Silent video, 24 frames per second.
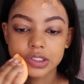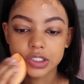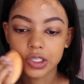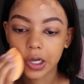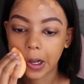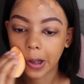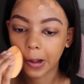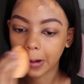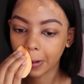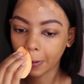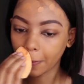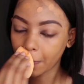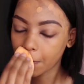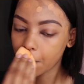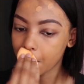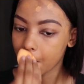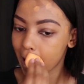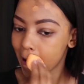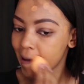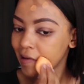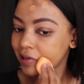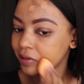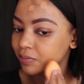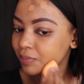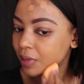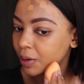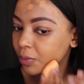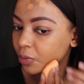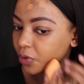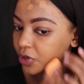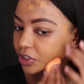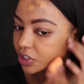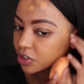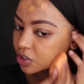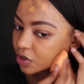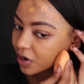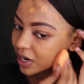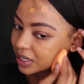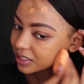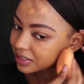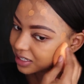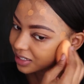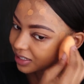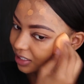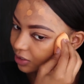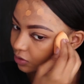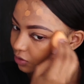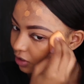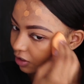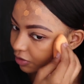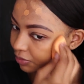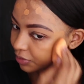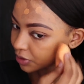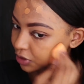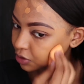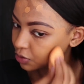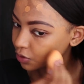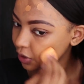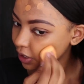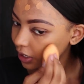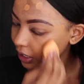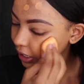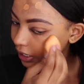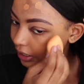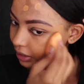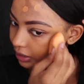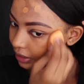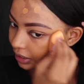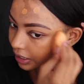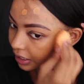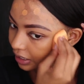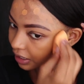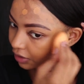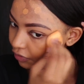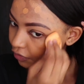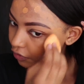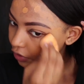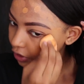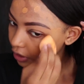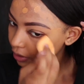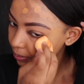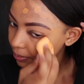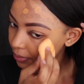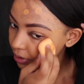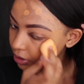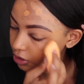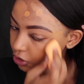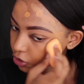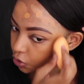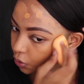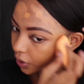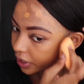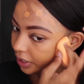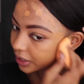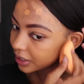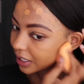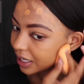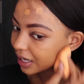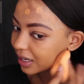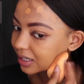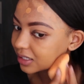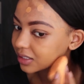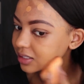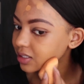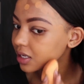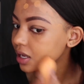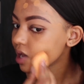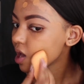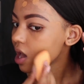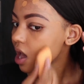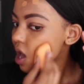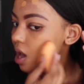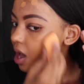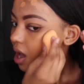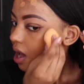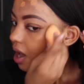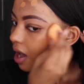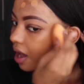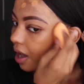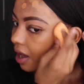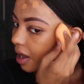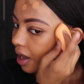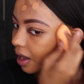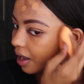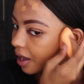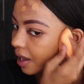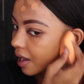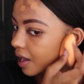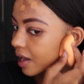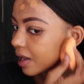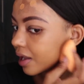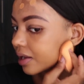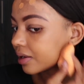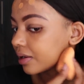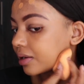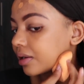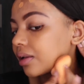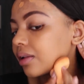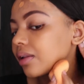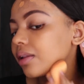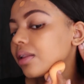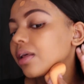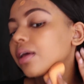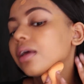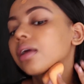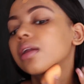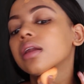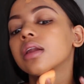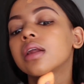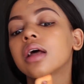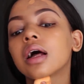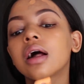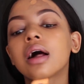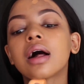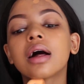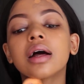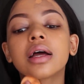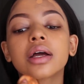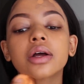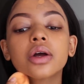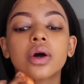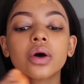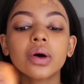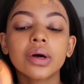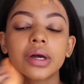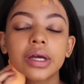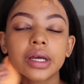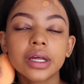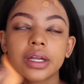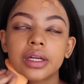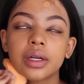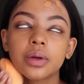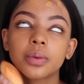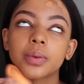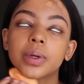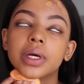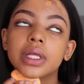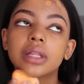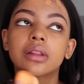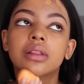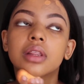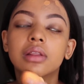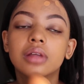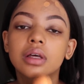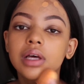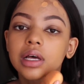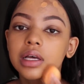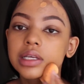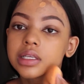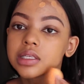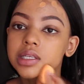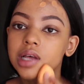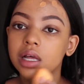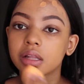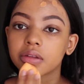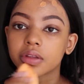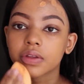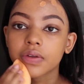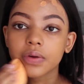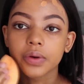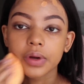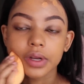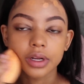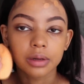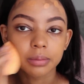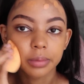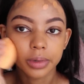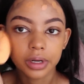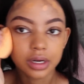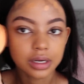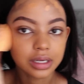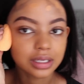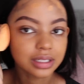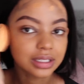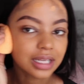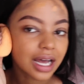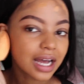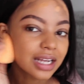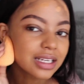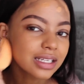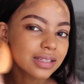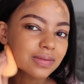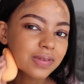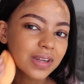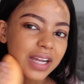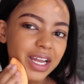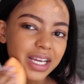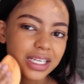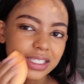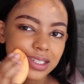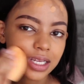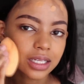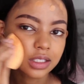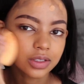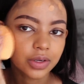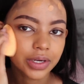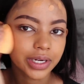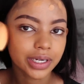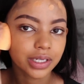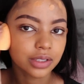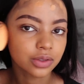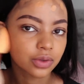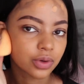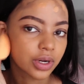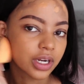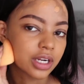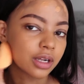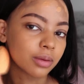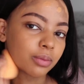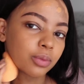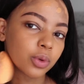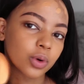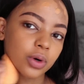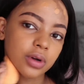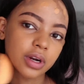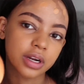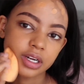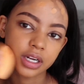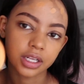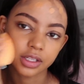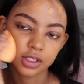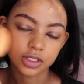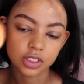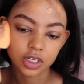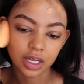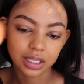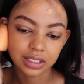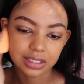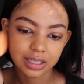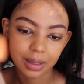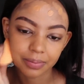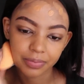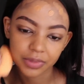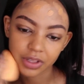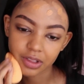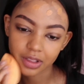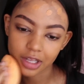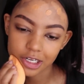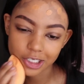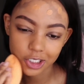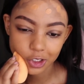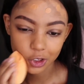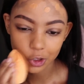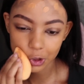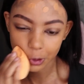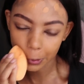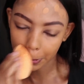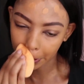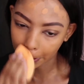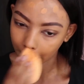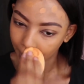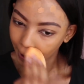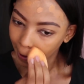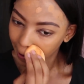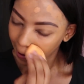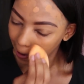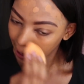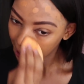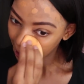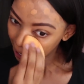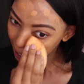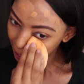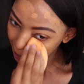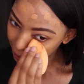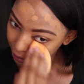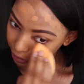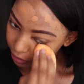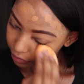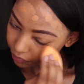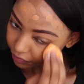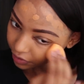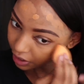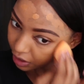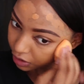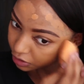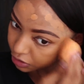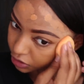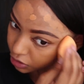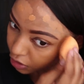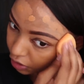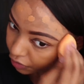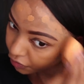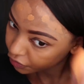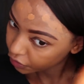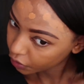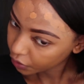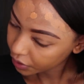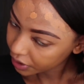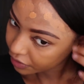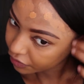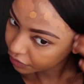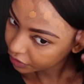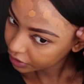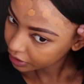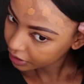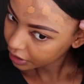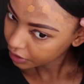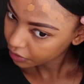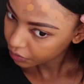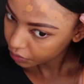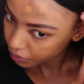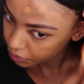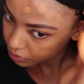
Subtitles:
gel as my moisturizer. That's what I've been doing lately, and I've really been enjoying that. And then I go in with a sunscreen because I just feel like sunscreen is really important. It's not something that you should leave out of your everyday